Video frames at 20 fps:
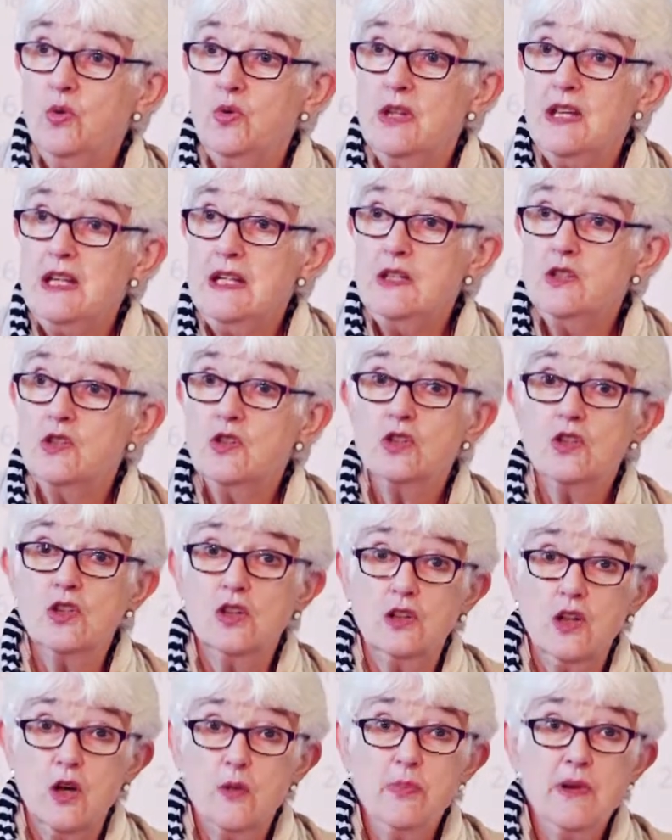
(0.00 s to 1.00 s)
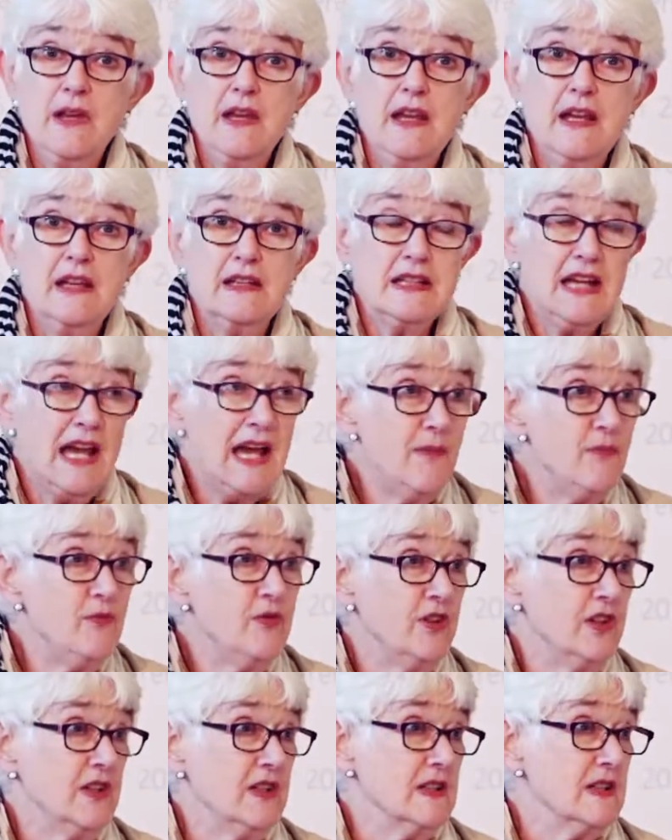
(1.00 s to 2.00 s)
need to lobby and
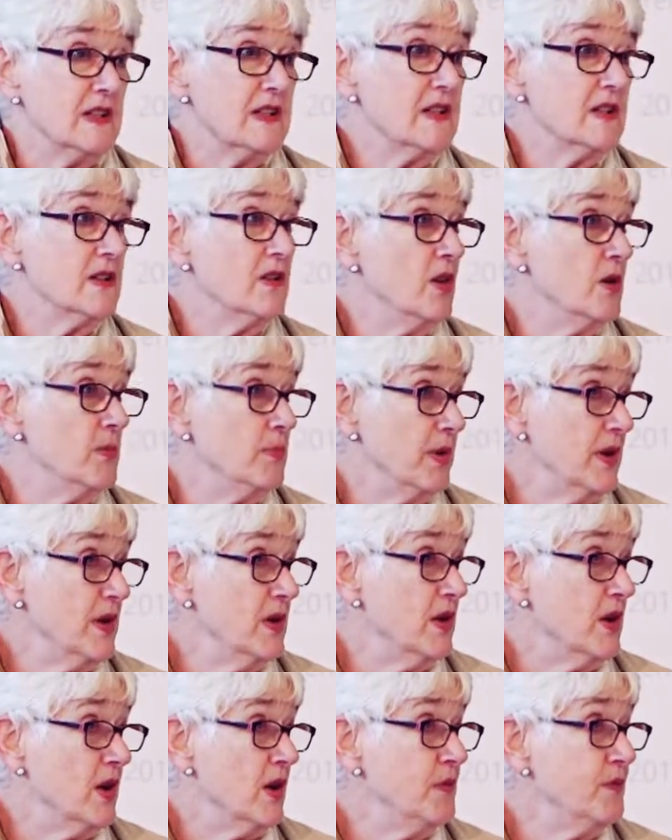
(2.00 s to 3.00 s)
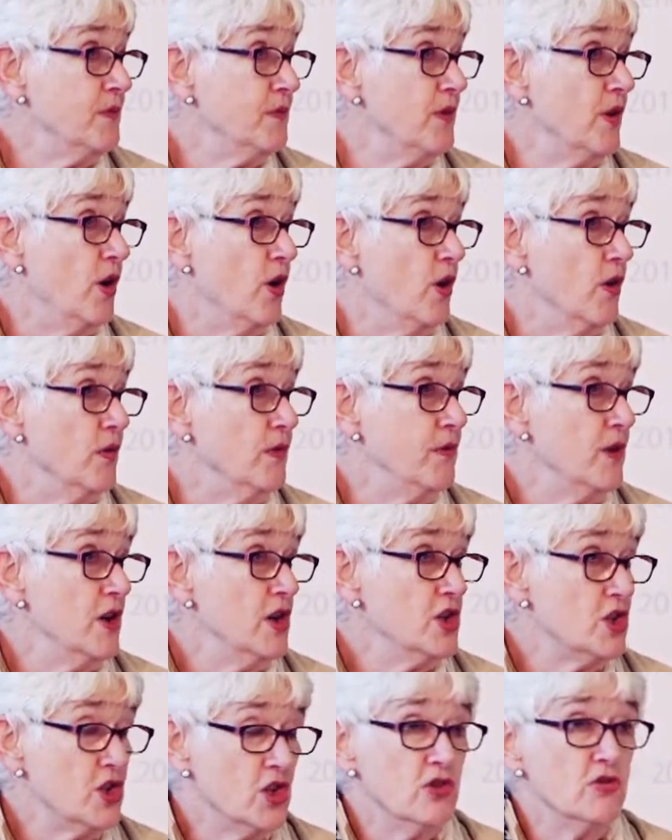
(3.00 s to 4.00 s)
advocate on behalf of
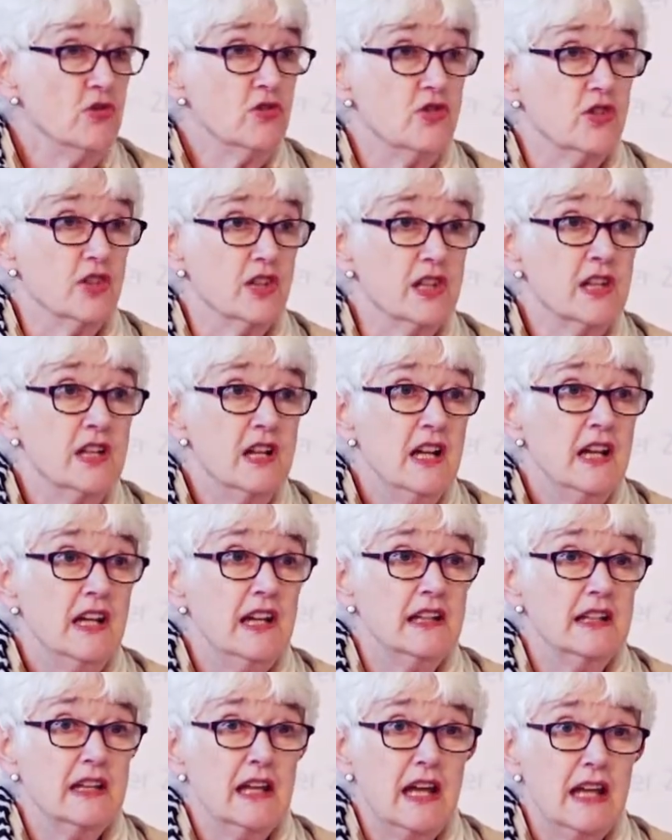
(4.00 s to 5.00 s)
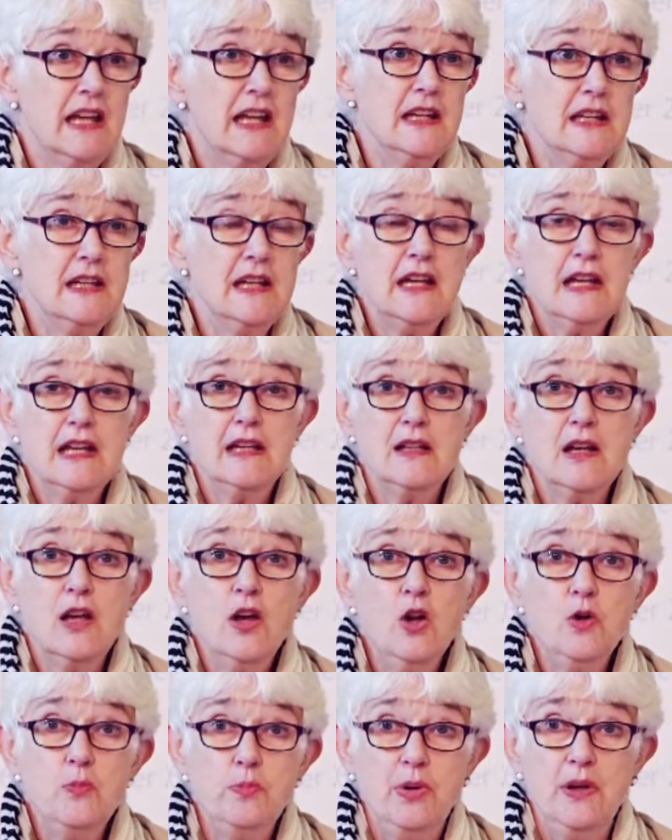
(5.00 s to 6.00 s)
children in
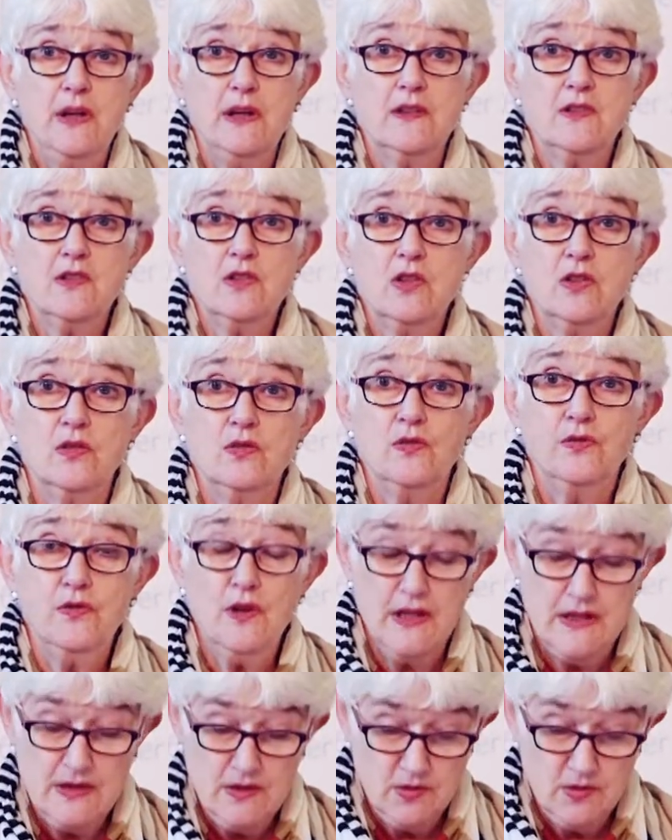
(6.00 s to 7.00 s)
hoping to find